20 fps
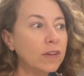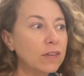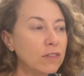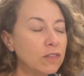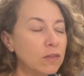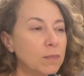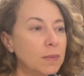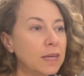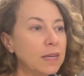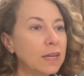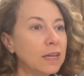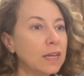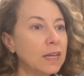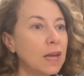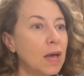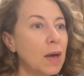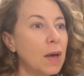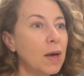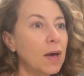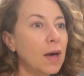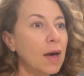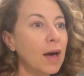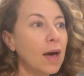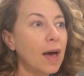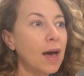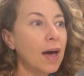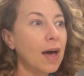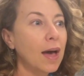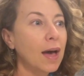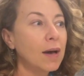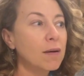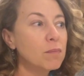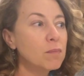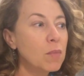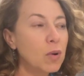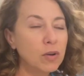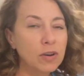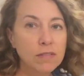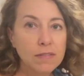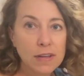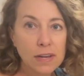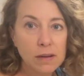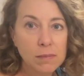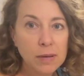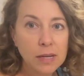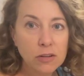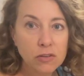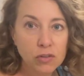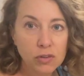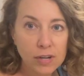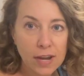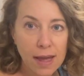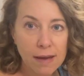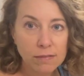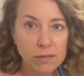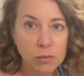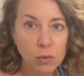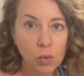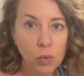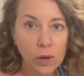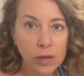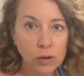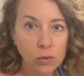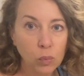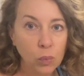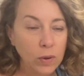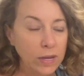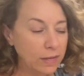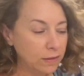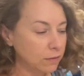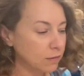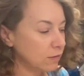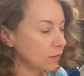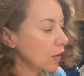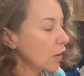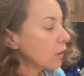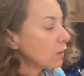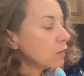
to be motivated because you're going to have some quick wins.